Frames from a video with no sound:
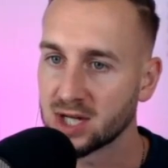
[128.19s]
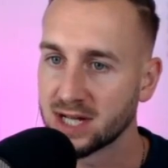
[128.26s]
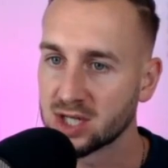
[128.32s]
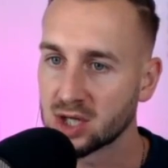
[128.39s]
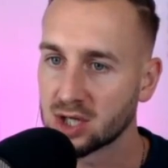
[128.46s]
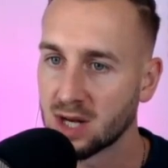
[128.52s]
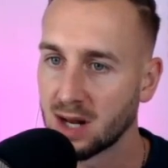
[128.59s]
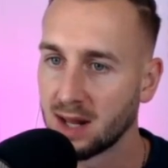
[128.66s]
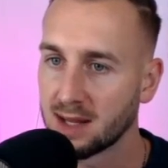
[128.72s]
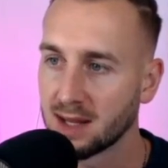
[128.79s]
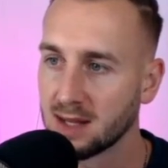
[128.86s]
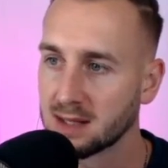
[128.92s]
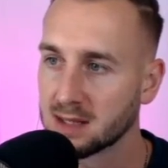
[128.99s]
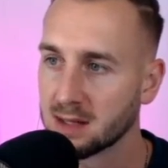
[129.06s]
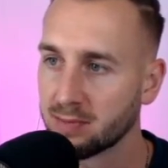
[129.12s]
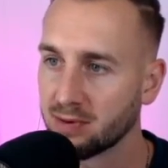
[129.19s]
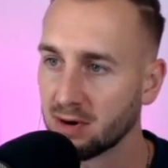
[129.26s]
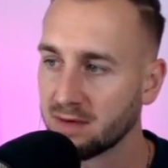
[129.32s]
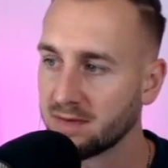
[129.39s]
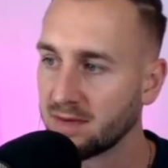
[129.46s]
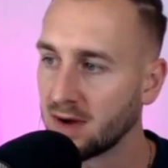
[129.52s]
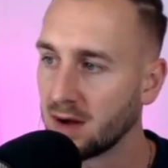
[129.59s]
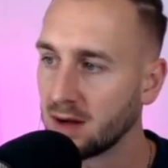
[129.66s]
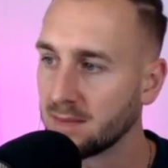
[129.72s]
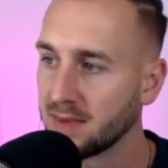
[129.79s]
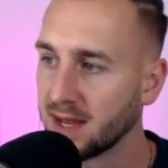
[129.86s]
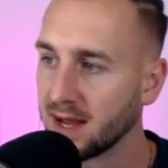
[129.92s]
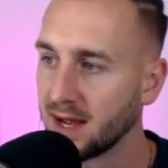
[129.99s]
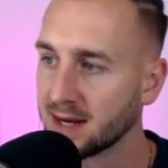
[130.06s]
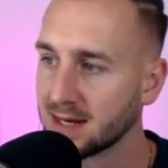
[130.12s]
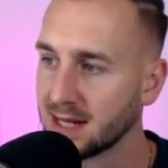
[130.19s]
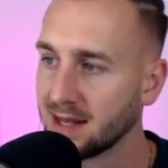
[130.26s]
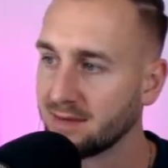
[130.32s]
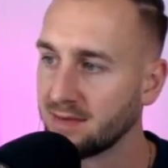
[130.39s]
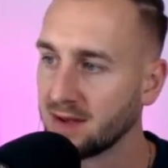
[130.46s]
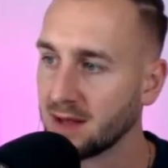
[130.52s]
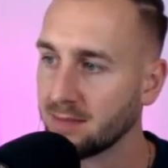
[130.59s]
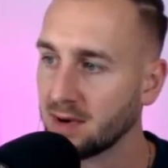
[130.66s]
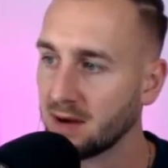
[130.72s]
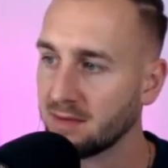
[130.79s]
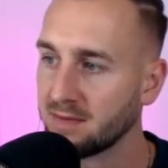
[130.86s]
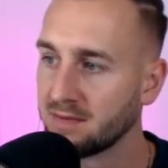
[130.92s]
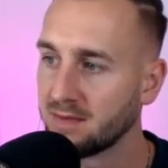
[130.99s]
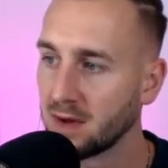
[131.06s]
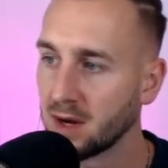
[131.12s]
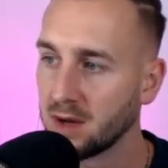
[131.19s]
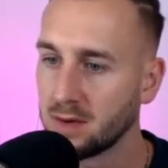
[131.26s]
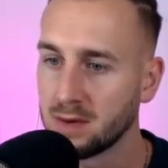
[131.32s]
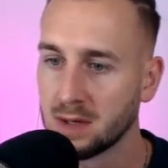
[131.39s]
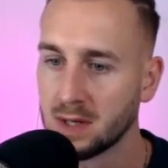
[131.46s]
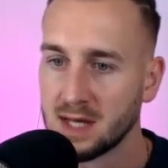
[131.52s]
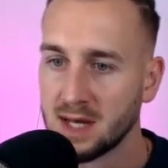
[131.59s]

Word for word: Let's just click into the profile and give him a follow.